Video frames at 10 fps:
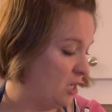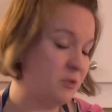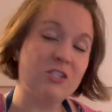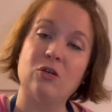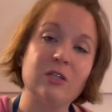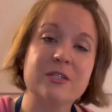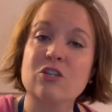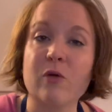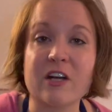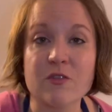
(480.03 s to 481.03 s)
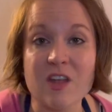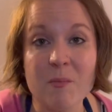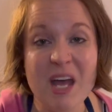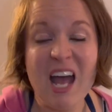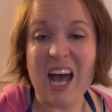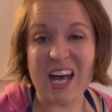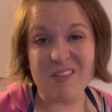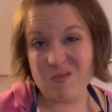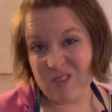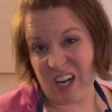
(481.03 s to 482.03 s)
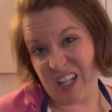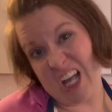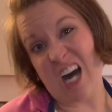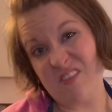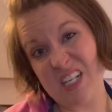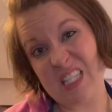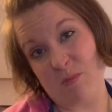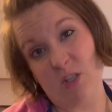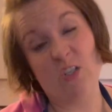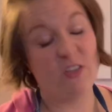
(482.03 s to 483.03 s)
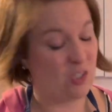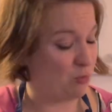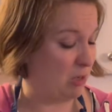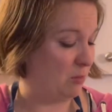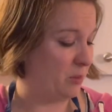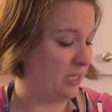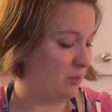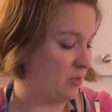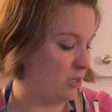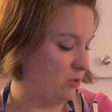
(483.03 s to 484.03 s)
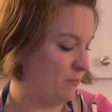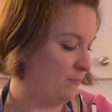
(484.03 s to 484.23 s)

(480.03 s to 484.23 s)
is totally what's correct for them. And a lot of us, most of us, are probably in the middle.